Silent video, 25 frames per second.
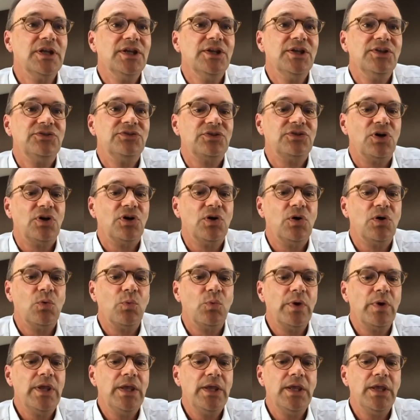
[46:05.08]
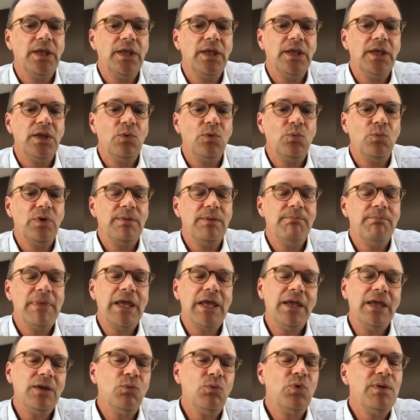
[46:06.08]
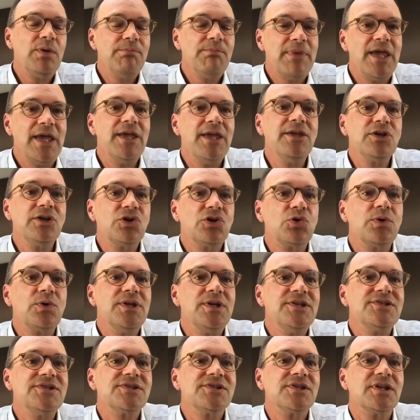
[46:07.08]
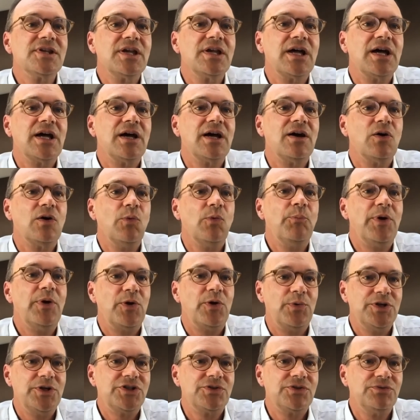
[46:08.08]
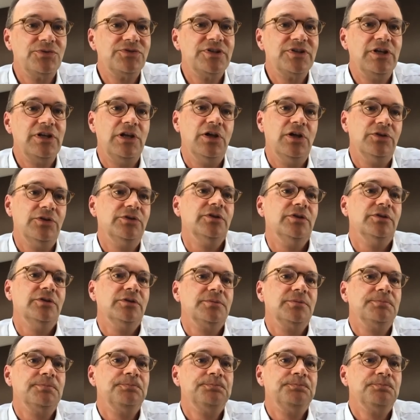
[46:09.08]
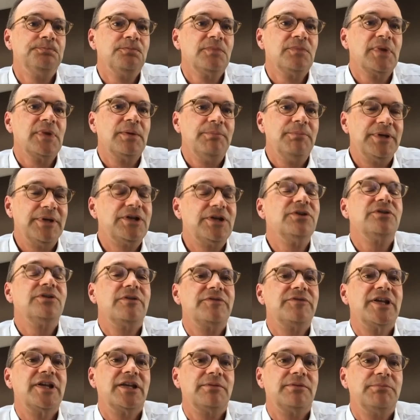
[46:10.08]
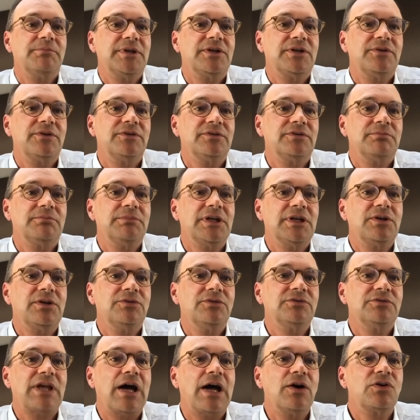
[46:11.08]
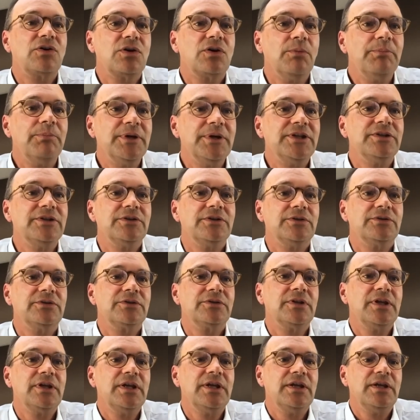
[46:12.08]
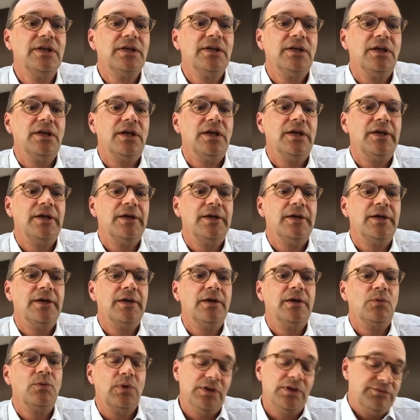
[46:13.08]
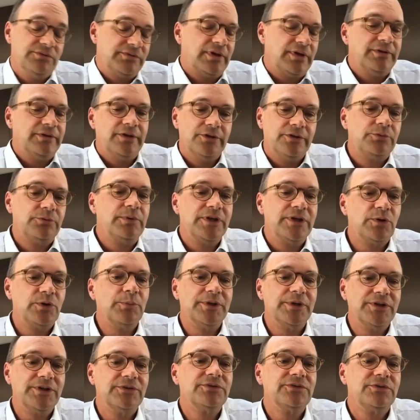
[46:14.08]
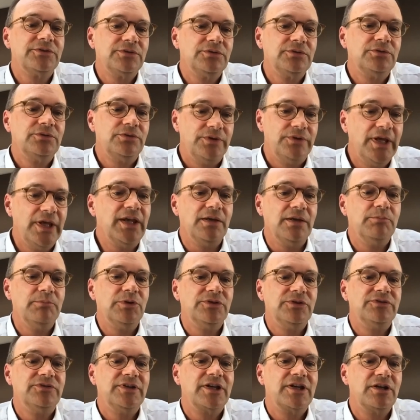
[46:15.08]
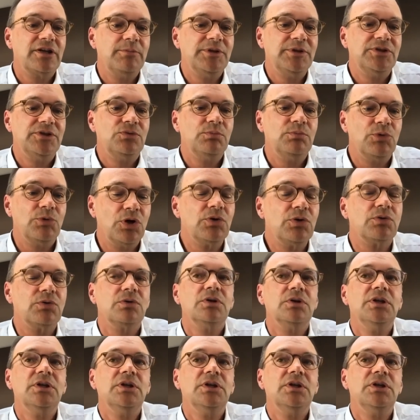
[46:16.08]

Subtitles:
So we may increase our operations in London because of that. Because our competitors, well, are not really competitors today, but they're going to be tomorrow.